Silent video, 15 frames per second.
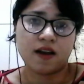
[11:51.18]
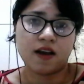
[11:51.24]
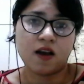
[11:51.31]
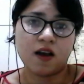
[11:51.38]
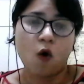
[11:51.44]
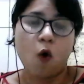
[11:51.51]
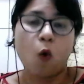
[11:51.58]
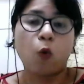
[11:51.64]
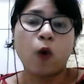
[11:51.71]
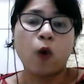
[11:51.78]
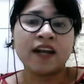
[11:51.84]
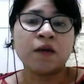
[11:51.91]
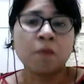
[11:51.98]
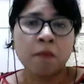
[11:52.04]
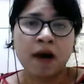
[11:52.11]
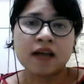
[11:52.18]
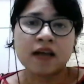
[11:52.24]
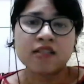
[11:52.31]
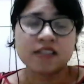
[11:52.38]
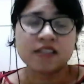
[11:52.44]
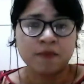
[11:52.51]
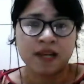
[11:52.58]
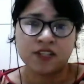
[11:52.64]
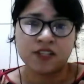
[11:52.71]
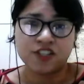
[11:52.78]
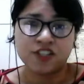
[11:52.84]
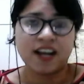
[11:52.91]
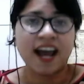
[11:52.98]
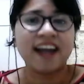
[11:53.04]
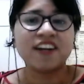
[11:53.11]
One must mention,
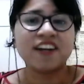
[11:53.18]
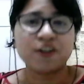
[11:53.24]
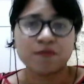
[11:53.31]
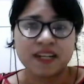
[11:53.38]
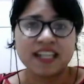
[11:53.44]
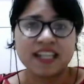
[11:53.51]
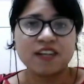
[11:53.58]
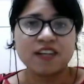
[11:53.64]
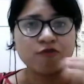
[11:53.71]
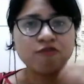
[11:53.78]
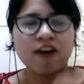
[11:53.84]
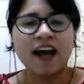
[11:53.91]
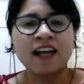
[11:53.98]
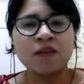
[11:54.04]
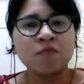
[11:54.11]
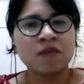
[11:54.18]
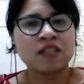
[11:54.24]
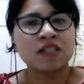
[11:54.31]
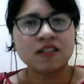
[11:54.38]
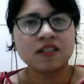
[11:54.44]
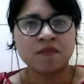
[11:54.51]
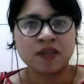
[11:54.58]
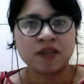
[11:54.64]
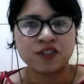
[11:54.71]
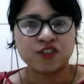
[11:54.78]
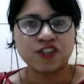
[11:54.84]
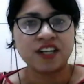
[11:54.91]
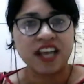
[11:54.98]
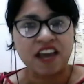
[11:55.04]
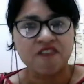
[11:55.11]
I repeat, one must mention
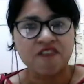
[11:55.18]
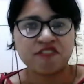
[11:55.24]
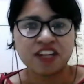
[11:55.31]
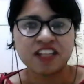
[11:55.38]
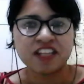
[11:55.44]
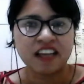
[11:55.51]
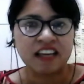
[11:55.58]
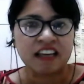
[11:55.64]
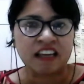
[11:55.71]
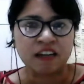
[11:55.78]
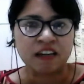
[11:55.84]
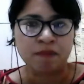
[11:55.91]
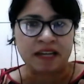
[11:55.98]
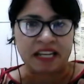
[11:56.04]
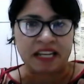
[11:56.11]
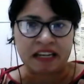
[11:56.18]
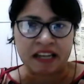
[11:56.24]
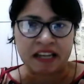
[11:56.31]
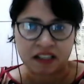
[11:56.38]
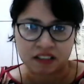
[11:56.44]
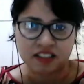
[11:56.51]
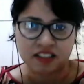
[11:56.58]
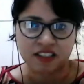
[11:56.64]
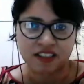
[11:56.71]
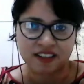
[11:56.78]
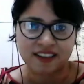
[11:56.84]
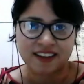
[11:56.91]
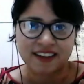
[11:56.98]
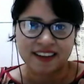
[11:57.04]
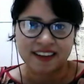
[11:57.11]
everything in pleadings.
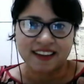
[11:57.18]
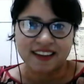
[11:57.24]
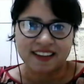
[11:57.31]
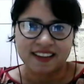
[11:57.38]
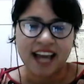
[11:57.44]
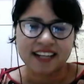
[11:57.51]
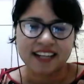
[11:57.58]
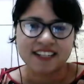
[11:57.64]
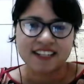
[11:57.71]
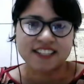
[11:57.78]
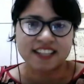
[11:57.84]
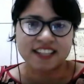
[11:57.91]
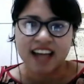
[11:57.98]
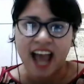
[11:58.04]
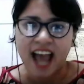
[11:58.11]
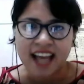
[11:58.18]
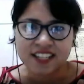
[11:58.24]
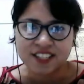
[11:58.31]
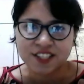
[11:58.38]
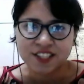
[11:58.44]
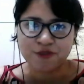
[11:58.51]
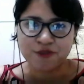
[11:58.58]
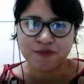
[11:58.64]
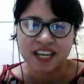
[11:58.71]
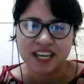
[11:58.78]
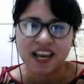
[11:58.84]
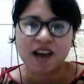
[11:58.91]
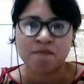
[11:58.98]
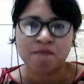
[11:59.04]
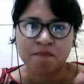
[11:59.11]
That is, there has to be a
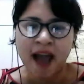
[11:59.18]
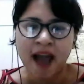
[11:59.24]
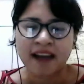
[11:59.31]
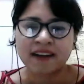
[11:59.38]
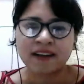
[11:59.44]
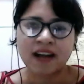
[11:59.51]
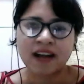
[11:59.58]
background